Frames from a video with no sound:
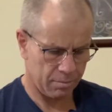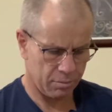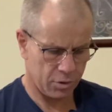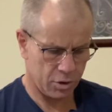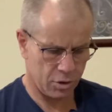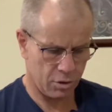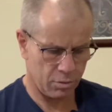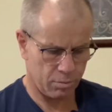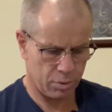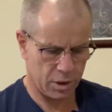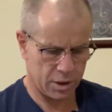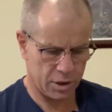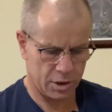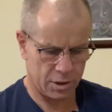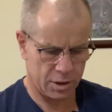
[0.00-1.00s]
2
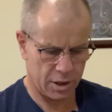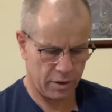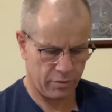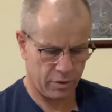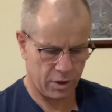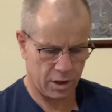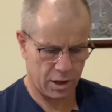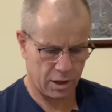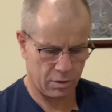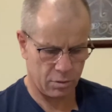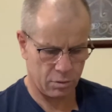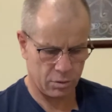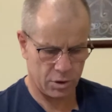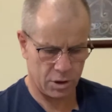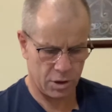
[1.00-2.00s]
plus 7
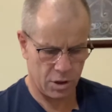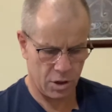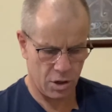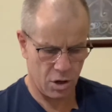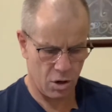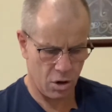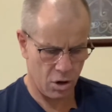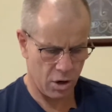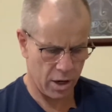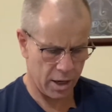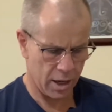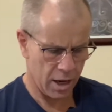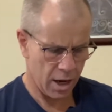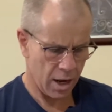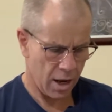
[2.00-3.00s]
equals
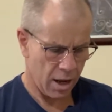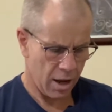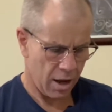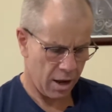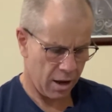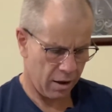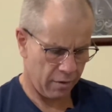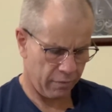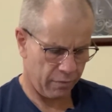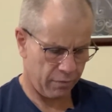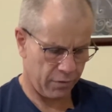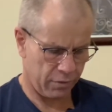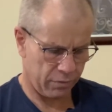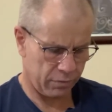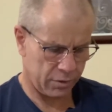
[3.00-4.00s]
9.
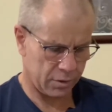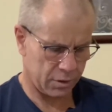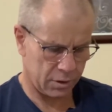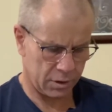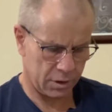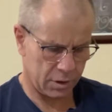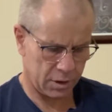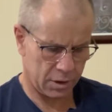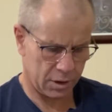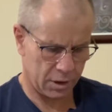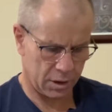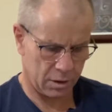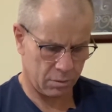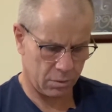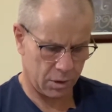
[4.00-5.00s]
15
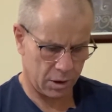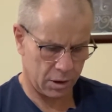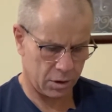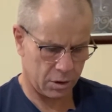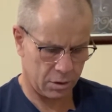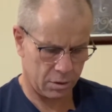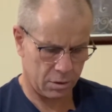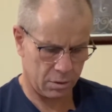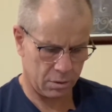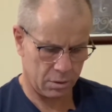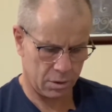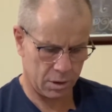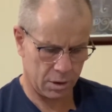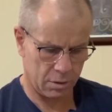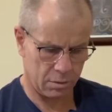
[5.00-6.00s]
take away 2
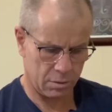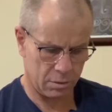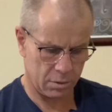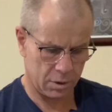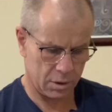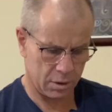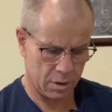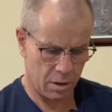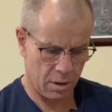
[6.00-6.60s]
equals